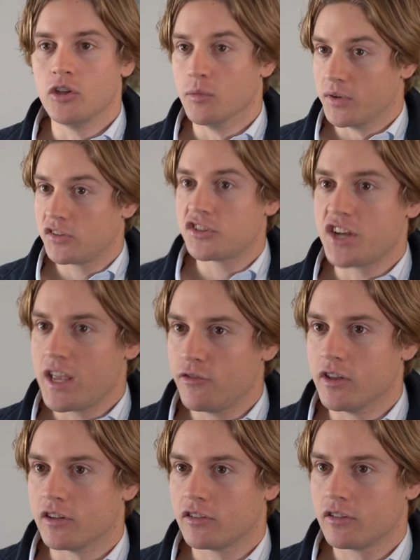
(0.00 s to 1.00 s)
You're
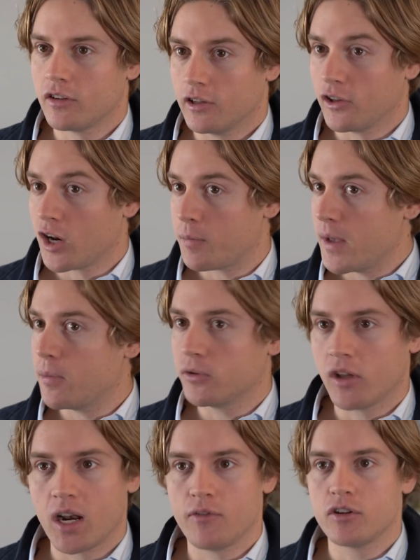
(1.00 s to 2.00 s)
mischievous. A lot of people
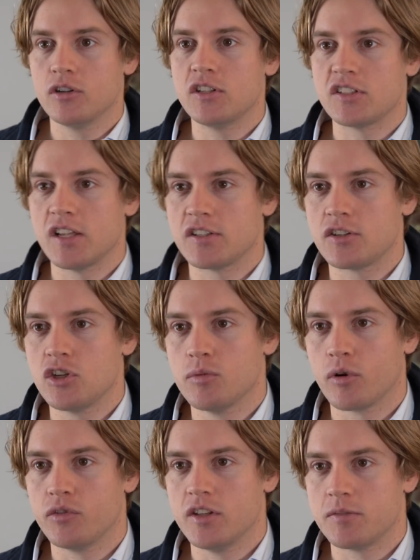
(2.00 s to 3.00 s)
don't have a good sense of
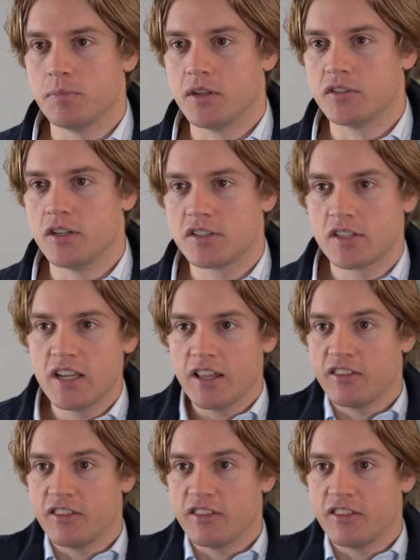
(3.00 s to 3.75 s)
humor in this business.